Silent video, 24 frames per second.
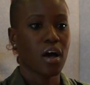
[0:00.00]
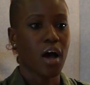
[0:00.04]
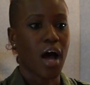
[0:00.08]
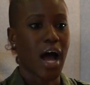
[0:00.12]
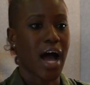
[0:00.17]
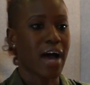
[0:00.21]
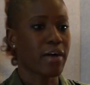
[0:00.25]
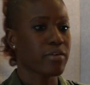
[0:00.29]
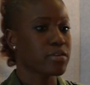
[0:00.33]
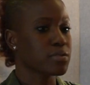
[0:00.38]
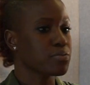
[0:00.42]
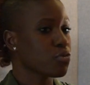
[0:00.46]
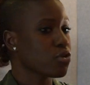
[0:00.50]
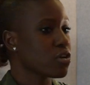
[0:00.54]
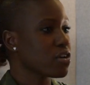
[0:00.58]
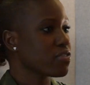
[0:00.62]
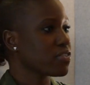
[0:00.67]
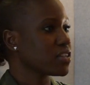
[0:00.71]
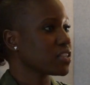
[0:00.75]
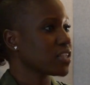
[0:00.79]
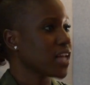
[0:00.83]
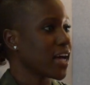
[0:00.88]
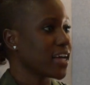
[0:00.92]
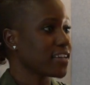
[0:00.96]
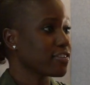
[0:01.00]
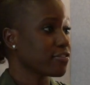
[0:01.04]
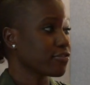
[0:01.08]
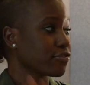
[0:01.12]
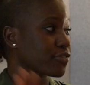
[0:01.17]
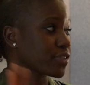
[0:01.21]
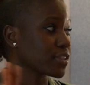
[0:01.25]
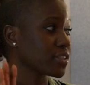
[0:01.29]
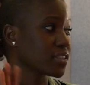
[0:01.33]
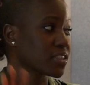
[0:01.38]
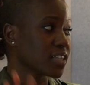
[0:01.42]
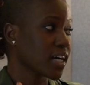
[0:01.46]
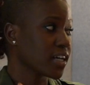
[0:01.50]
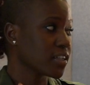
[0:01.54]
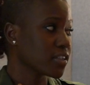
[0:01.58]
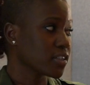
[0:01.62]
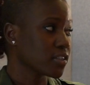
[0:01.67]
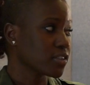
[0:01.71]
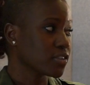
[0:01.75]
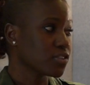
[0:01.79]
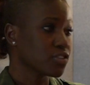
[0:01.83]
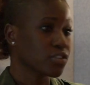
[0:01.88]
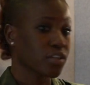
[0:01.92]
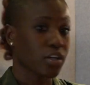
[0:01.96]
I was more of a Latin
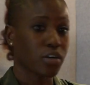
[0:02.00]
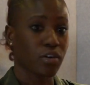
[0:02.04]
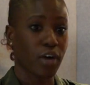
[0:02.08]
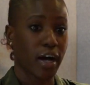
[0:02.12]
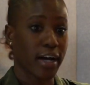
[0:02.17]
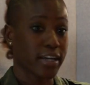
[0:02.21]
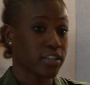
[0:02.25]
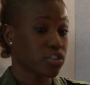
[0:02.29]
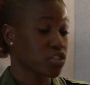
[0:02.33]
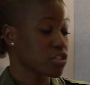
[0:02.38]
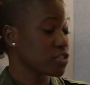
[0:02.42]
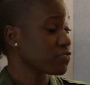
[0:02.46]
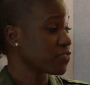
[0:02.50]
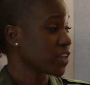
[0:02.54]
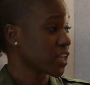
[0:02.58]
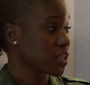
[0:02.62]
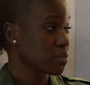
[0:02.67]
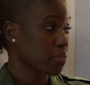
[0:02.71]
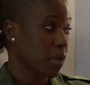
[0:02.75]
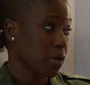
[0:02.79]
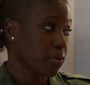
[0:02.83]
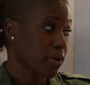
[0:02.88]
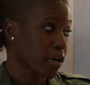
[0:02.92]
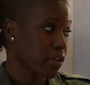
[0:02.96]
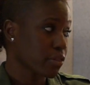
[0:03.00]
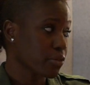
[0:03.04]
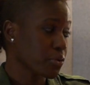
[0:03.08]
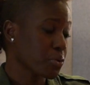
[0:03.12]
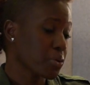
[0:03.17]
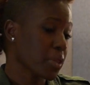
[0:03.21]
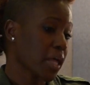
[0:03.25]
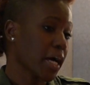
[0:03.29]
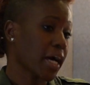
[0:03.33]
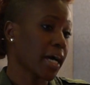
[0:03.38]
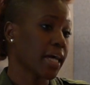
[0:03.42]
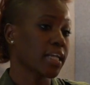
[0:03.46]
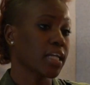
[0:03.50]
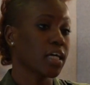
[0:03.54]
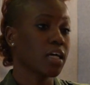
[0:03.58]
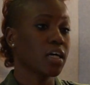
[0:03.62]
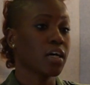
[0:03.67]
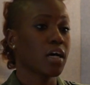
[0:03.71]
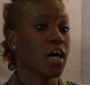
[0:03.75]
freestyler, so I just faked my way through that.